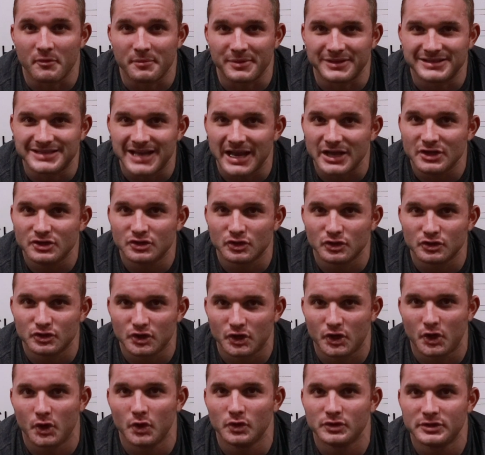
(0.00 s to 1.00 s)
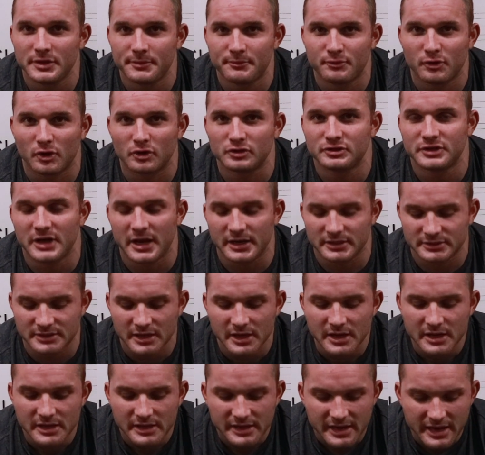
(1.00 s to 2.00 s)
a potential jacuzzi project
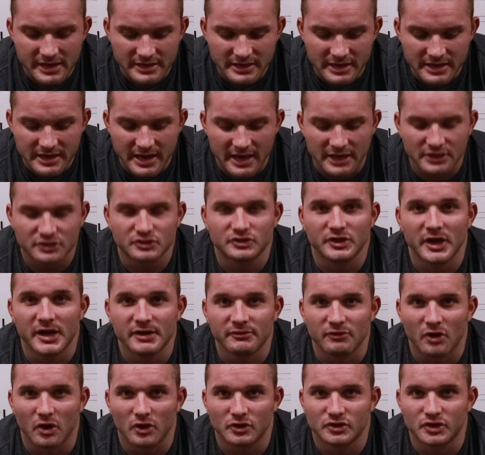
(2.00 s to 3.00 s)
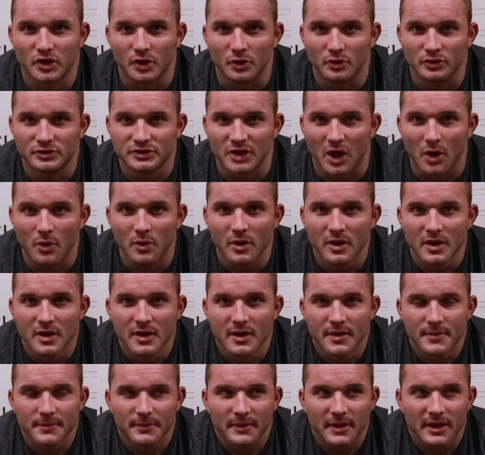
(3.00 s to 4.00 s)
in the next year or two. So
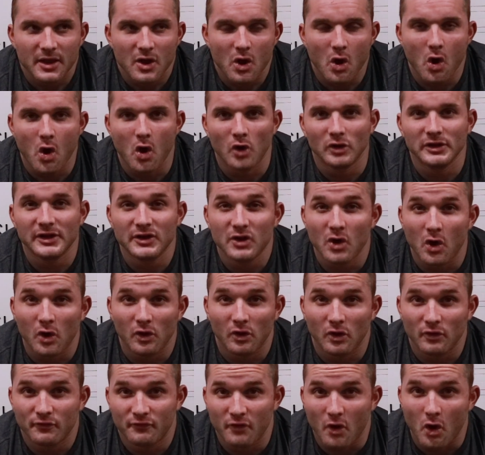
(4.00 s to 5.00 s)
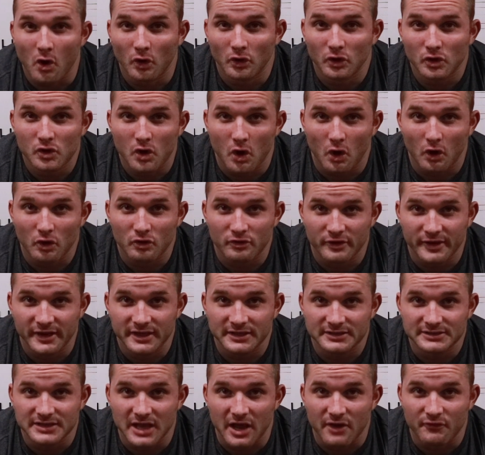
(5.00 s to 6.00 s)
all in all, for all the concrete
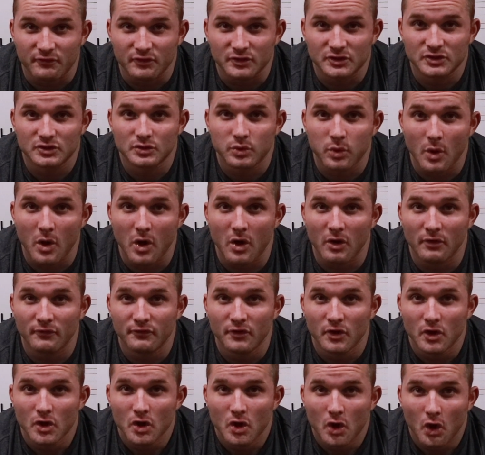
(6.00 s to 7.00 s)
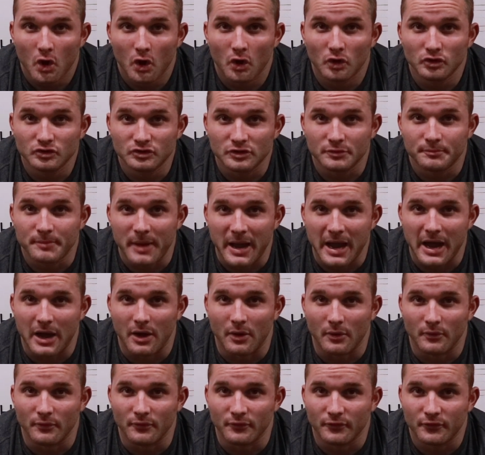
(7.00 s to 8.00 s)
itself was
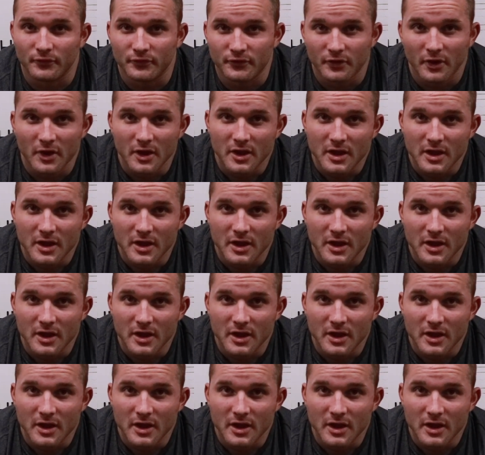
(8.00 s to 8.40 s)
£1,200.